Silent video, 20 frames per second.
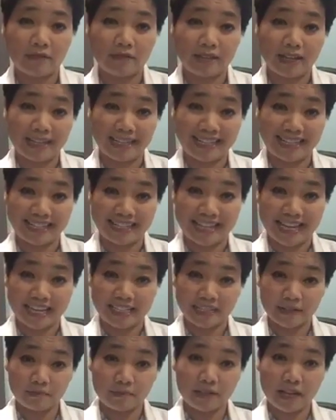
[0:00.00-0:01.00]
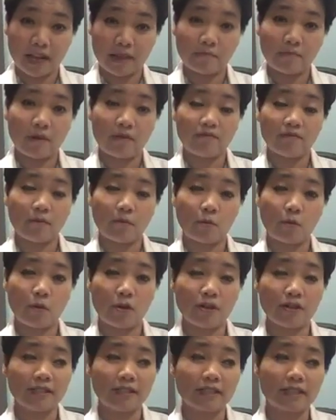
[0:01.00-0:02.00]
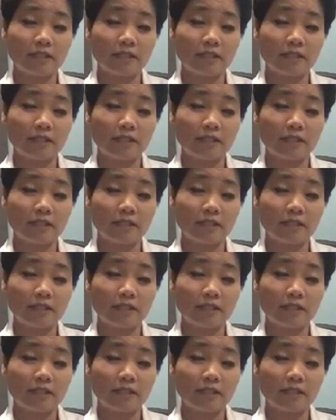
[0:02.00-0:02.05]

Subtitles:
They can take some time off from work and